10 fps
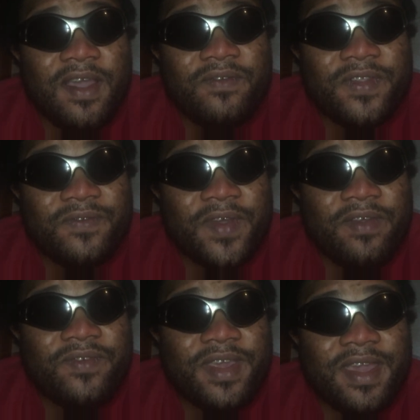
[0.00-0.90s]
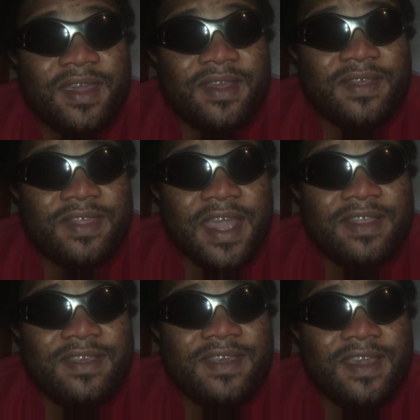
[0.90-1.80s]
45 years,
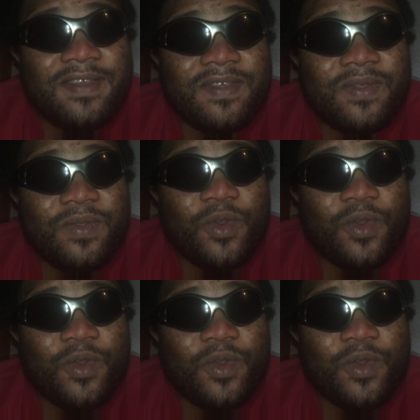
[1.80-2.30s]
30 years,